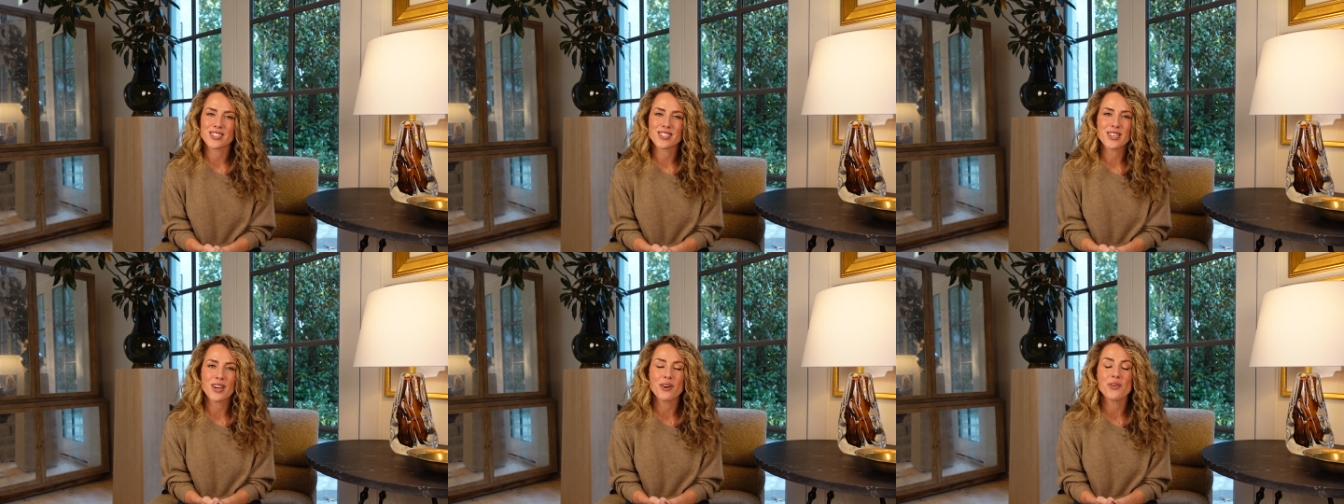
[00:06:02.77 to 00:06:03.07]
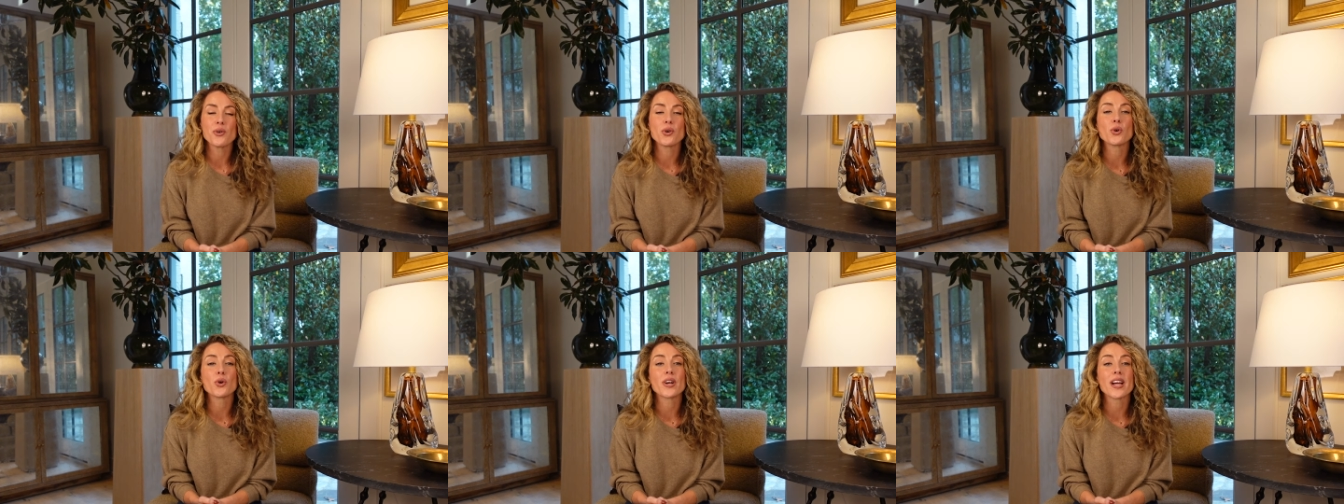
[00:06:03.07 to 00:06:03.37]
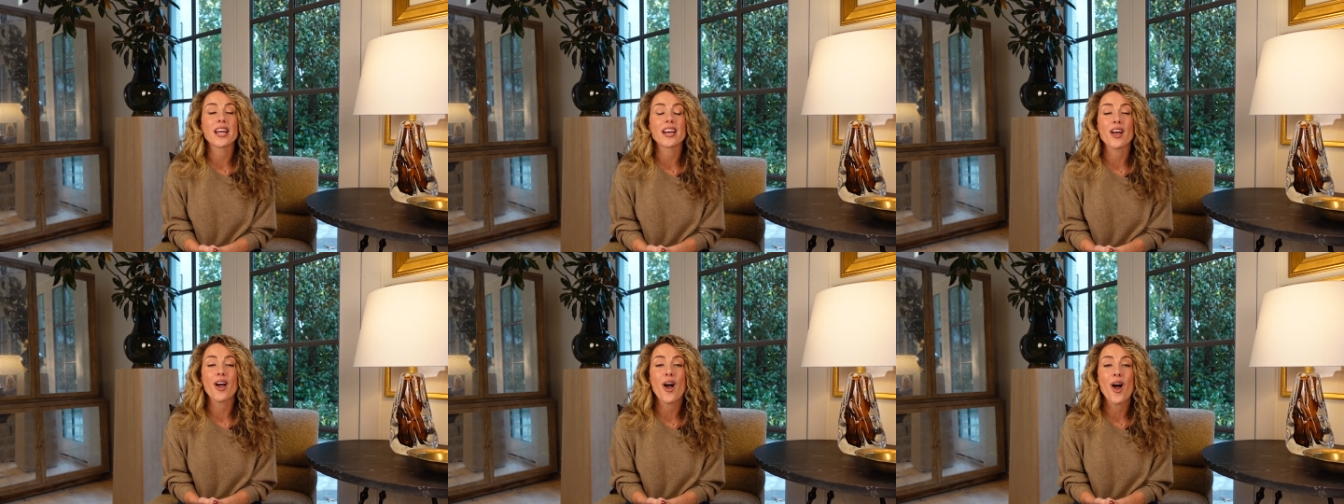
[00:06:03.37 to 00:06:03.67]
So
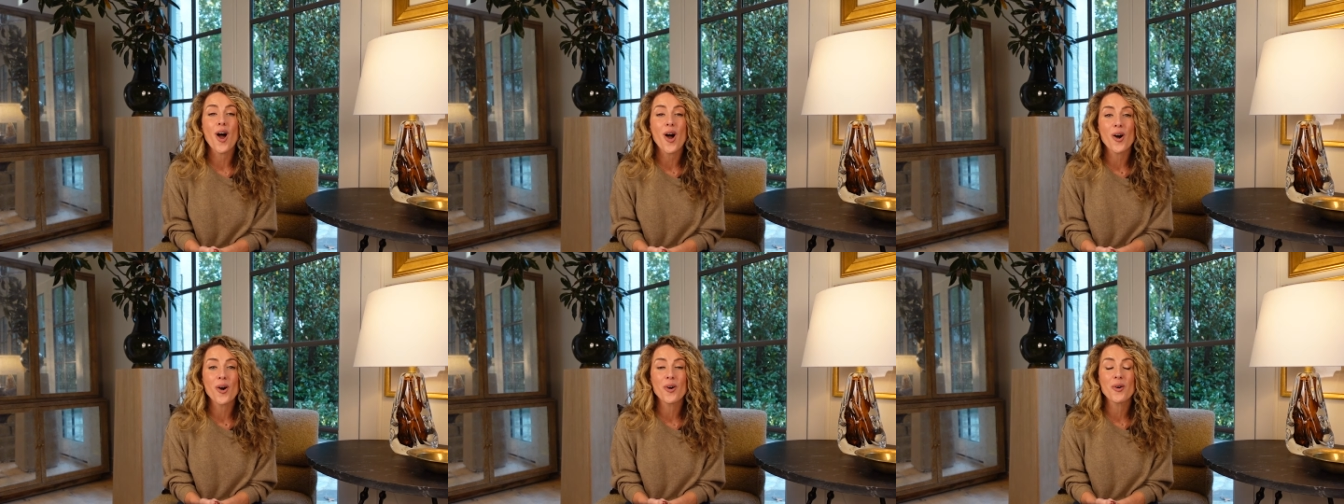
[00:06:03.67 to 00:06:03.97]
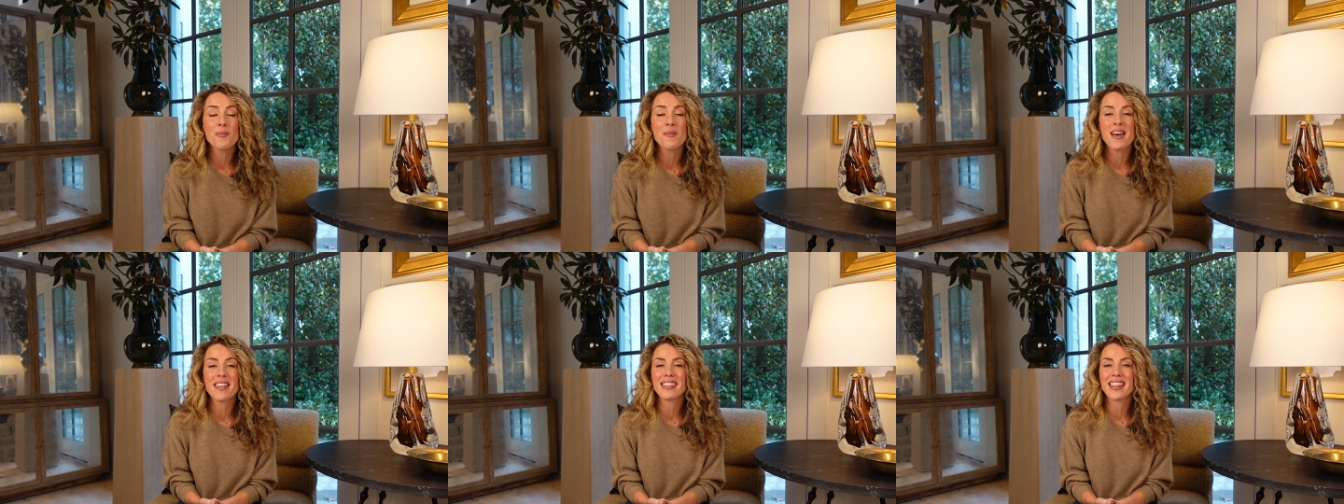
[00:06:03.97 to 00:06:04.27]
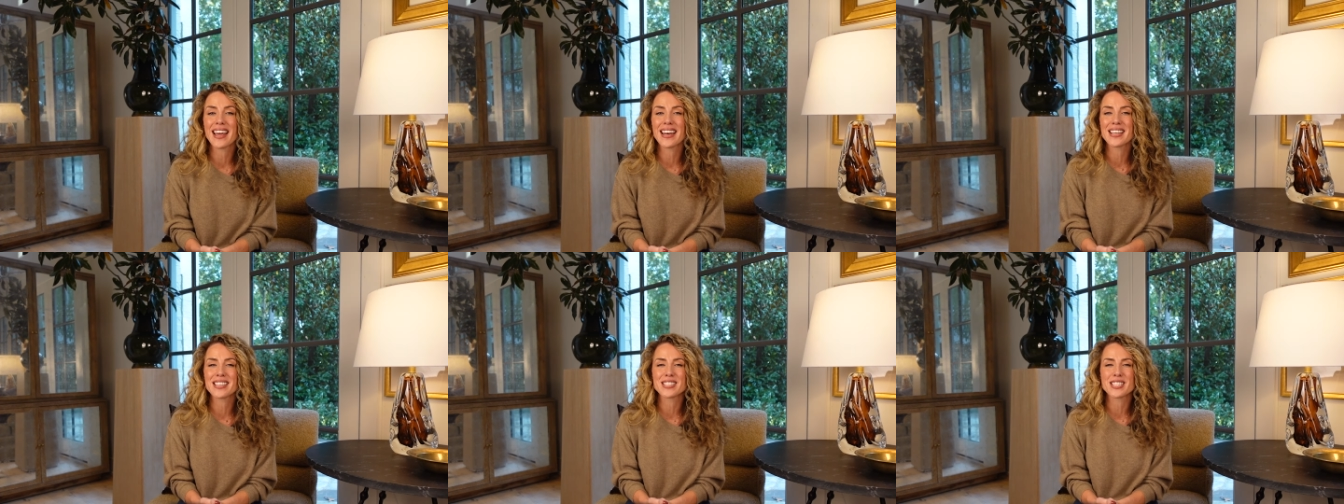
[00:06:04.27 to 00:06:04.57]
create a home
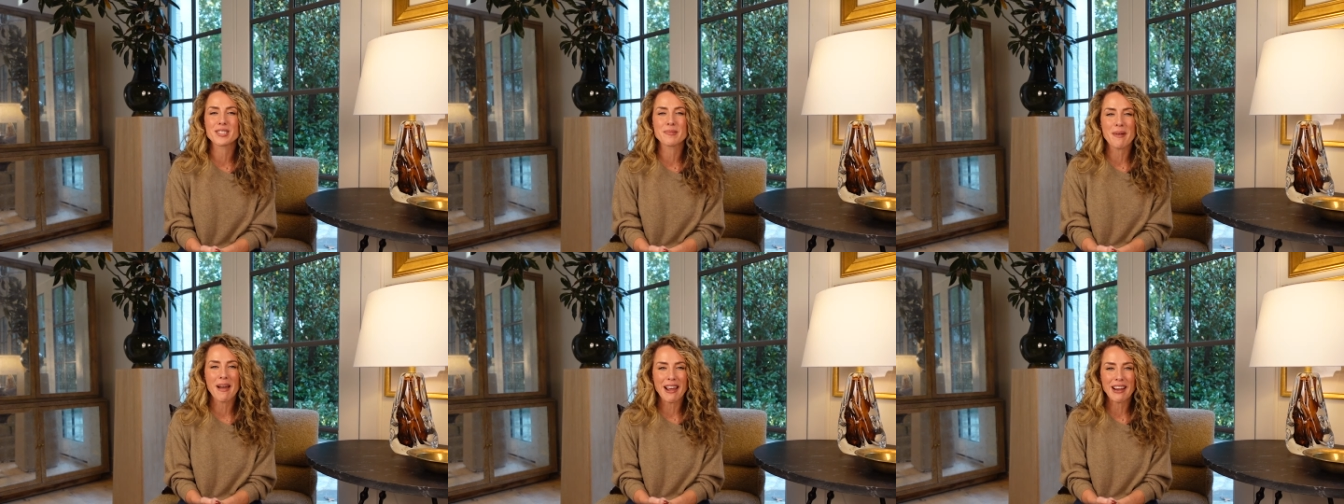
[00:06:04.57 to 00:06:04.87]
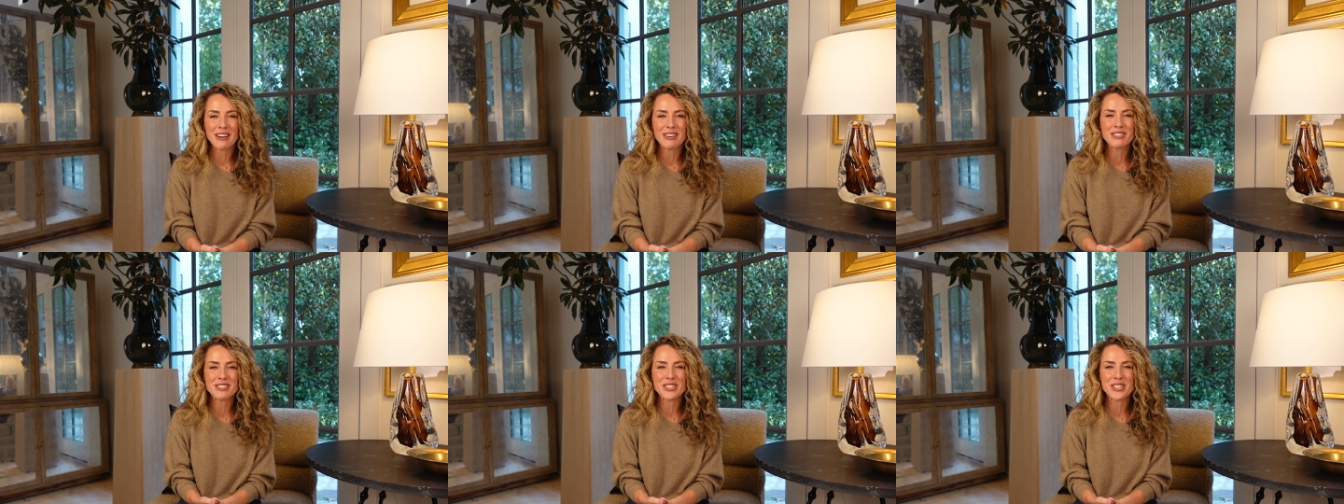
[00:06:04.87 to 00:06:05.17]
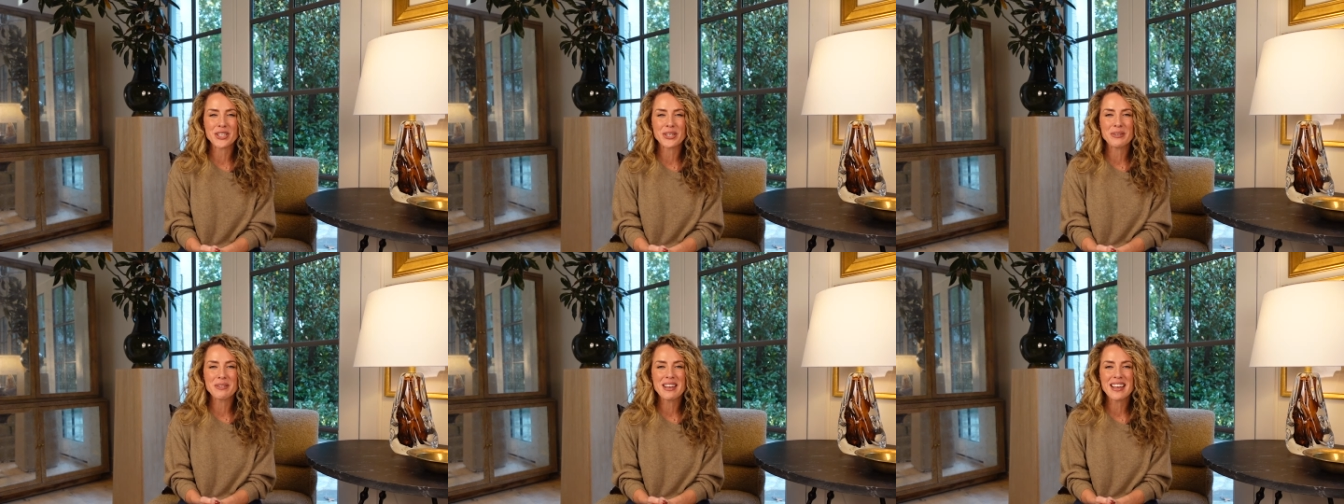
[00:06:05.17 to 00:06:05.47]
that inspires
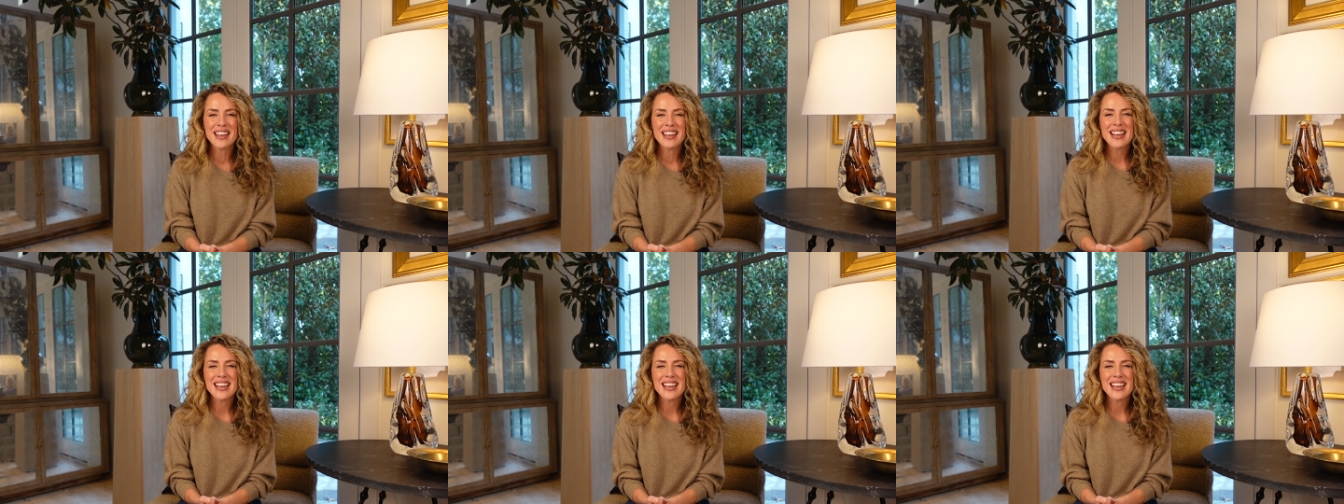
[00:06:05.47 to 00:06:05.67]
you,